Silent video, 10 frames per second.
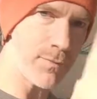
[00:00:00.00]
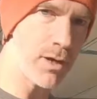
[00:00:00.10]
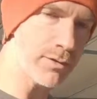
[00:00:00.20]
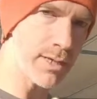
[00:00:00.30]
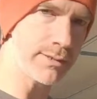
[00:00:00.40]

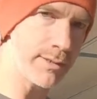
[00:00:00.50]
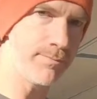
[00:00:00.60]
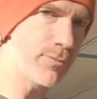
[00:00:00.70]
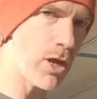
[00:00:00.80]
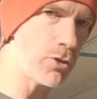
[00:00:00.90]
I'll cut it.
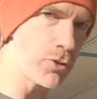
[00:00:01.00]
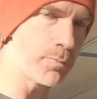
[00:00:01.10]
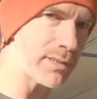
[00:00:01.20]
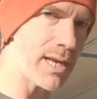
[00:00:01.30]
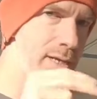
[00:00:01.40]
I'll
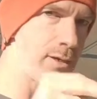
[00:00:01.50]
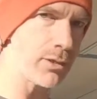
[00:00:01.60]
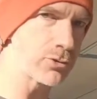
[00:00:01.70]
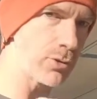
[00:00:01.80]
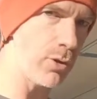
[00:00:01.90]
duplicate it.
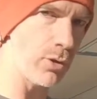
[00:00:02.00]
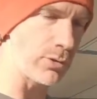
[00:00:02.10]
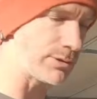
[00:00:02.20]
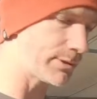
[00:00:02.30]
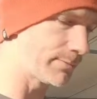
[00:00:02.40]
I'll drill
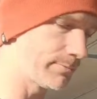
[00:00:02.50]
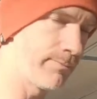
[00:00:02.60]
holes.